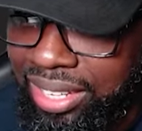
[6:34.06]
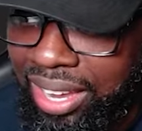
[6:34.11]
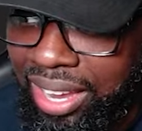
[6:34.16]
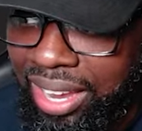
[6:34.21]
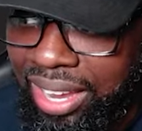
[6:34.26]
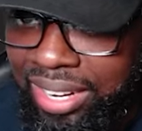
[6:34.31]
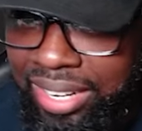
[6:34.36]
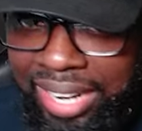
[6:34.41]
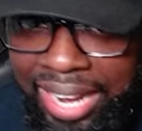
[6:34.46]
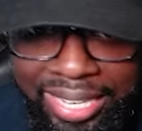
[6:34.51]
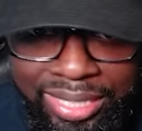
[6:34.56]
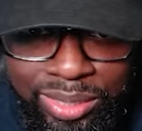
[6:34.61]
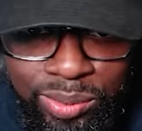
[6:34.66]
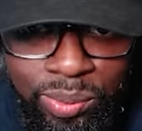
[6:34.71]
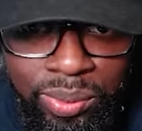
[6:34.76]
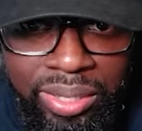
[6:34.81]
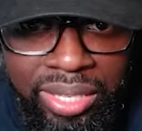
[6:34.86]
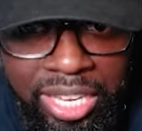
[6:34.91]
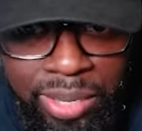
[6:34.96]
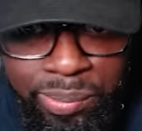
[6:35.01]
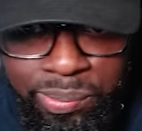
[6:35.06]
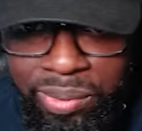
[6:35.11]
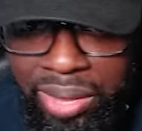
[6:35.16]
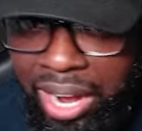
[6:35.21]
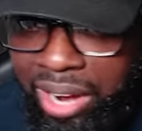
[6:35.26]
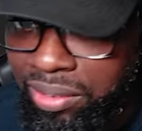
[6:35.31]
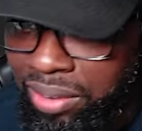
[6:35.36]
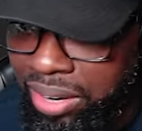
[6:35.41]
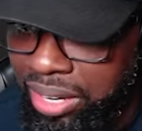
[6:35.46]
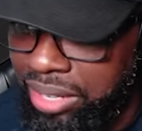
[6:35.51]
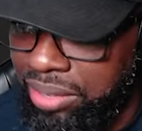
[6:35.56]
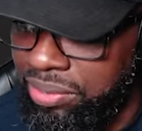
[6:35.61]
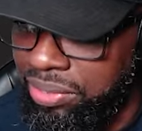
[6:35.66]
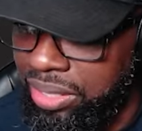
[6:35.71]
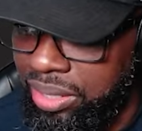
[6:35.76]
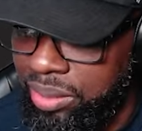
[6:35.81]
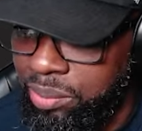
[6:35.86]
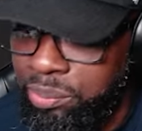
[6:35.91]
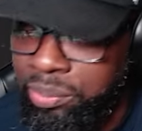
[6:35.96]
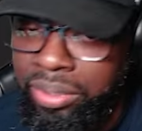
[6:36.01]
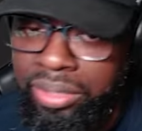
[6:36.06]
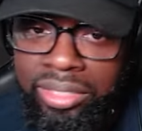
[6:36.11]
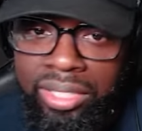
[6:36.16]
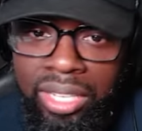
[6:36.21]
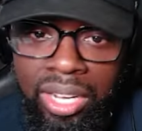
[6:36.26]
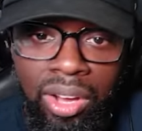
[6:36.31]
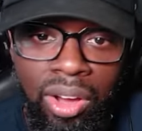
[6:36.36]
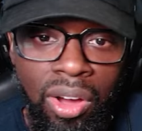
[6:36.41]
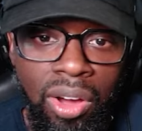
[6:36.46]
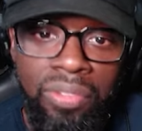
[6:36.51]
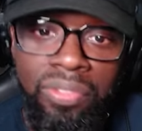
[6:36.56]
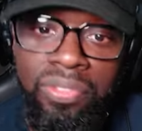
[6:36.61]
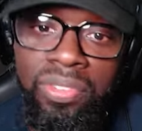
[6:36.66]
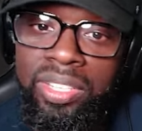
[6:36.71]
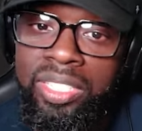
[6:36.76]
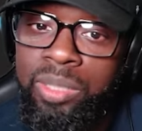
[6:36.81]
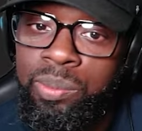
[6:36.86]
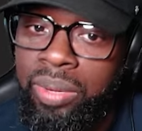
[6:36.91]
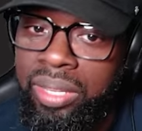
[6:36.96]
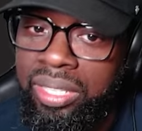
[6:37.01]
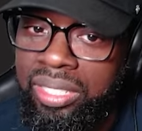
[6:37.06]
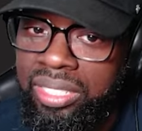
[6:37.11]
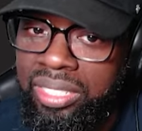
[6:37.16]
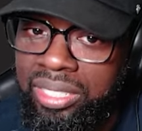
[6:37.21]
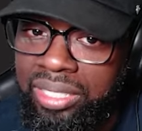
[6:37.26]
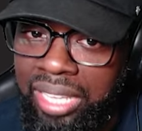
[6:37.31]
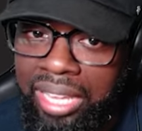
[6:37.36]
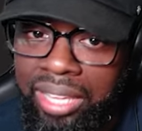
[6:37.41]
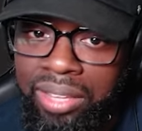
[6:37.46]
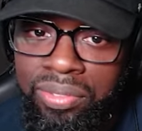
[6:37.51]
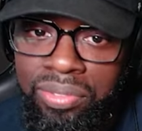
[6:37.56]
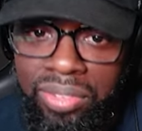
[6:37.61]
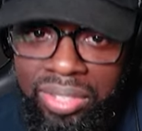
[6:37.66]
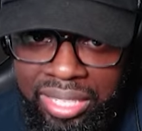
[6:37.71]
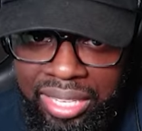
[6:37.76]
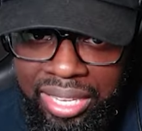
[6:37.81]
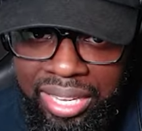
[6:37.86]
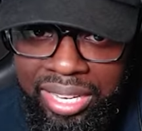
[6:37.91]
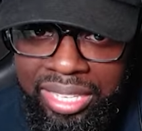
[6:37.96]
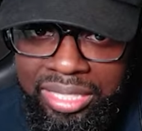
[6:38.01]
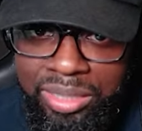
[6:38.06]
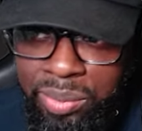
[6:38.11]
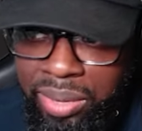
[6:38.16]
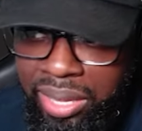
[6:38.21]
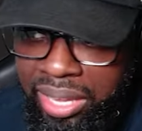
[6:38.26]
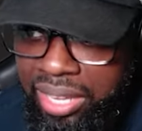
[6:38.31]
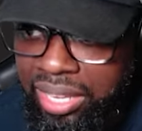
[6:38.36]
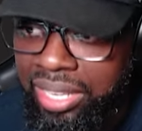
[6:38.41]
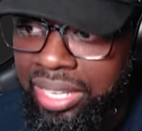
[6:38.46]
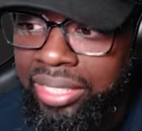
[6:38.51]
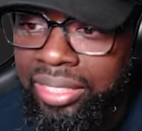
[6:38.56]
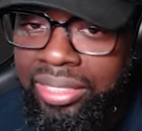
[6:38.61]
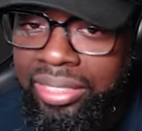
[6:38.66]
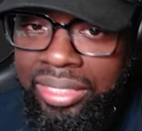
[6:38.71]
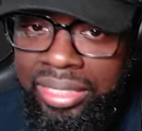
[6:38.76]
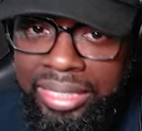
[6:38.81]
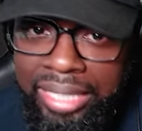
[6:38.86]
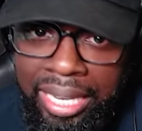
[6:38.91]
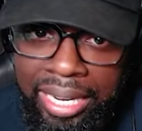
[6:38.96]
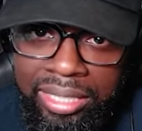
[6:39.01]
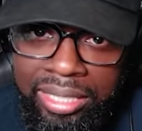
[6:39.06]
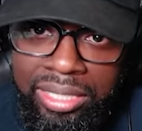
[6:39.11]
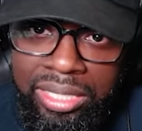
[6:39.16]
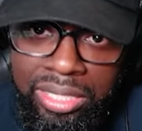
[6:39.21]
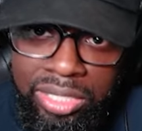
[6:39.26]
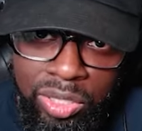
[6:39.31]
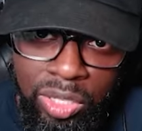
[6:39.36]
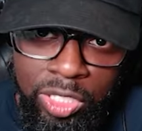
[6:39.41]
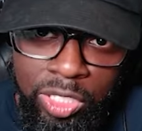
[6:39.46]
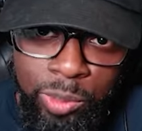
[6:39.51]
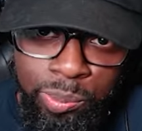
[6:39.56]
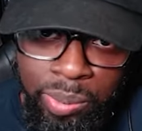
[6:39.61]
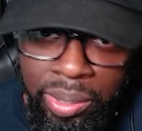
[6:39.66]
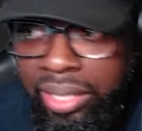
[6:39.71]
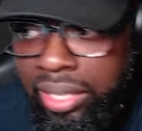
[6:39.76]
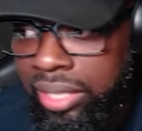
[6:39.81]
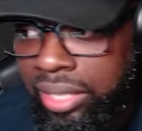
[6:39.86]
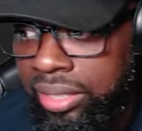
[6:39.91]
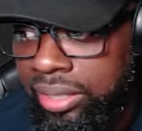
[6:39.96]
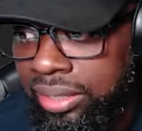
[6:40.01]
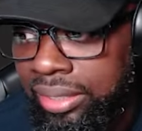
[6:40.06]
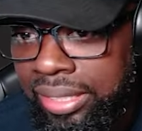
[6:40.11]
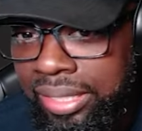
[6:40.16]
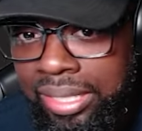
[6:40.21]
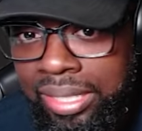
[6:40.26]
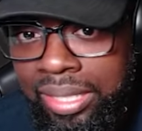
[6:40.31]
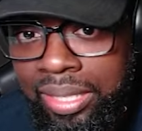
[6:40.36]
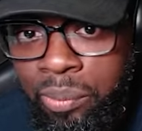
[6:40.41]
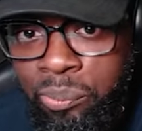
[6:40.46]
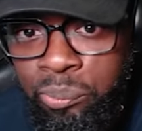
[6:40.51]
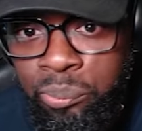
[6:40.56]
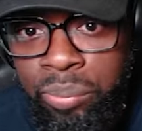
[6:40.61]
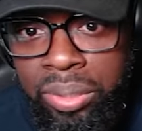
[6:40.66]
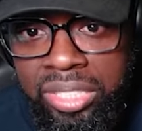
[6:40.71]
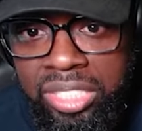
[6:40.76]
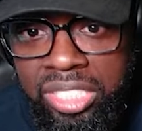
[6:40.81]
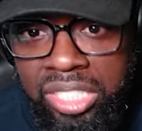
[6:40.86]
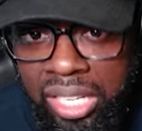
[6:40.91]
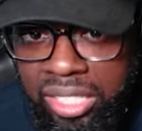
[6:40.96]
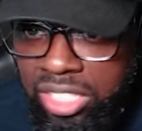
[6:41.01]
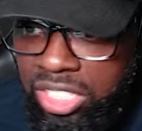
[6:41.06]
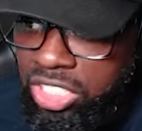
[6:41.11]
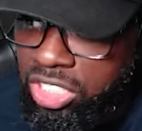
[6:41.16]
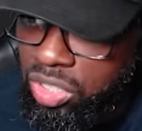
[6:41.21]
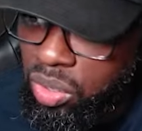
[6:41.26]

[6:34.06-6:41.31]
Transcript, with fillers: and that's what keep y'all relevant. But your offense been stink for years, man. Shout out to George Pickens. But y'all just